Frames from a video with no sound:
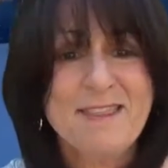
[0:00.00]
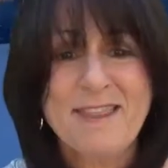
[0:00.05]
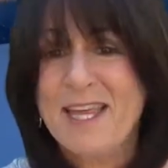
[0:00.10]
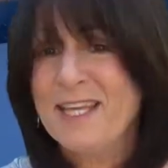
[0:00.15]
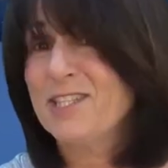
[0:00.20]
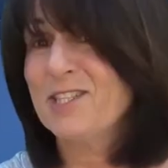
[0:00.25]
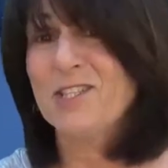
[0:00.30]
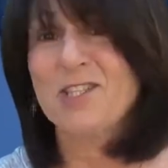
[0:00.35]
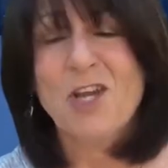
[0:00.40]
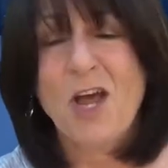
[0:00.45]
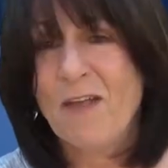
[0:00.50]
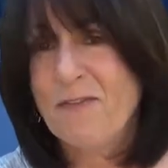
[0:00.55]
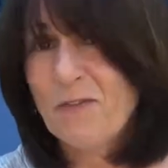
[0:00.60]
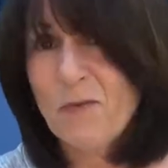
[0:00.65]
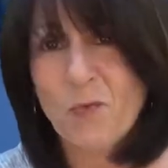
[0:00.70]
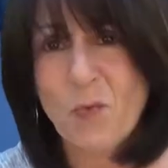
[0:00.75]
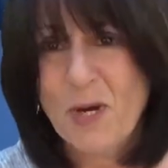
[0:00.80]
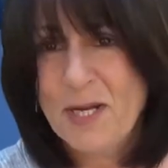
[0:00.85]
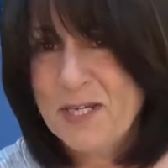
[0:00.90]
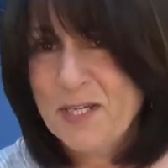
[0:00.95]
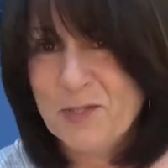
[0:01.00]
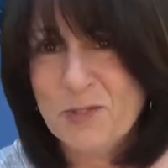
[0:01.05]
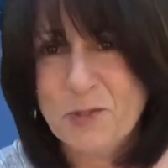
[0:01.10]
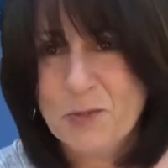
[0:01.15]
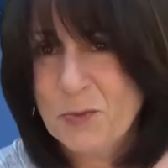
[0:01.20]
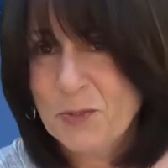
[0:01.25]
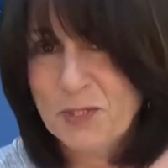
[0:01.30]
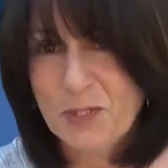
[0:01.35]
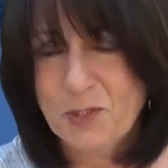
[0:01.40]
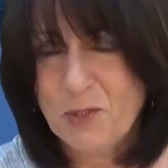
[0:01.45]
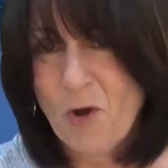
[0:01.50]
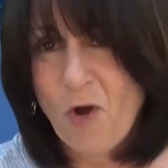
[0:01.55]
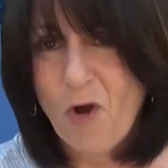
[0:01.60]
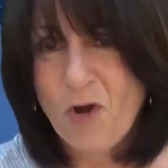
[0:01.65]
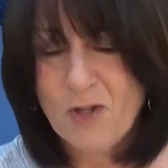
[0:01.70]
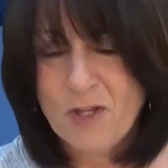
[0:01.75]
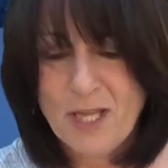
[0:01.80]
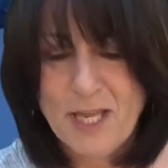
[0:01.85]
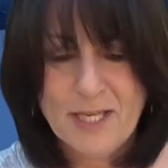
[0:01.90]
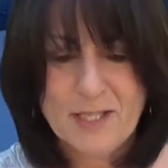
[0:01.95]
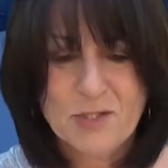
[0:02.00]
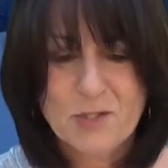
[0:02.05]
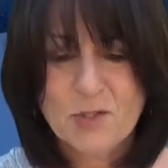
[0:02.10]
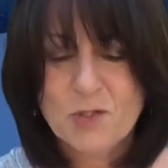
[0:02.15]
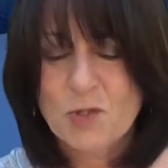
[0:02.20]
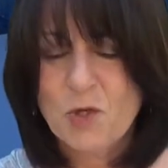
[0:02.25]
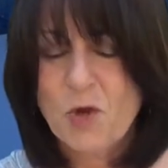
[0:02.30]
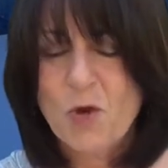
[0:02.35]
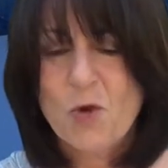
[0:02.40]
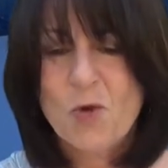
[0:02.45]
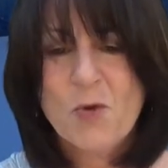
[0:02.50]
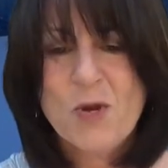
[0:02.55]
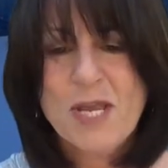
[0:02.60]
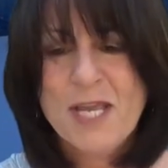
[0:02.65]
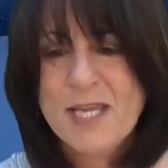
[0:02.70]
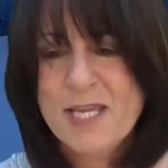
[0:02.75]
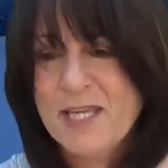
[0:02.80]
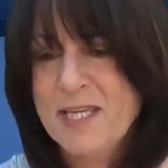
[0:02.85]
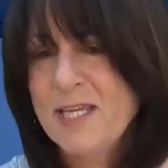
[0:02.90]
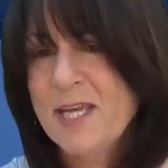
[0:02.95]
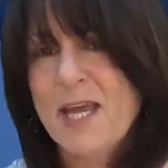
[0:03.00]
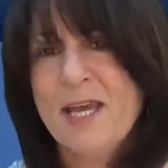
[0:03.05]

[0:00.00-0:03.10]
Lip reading: that's not the way to do it at all. And so he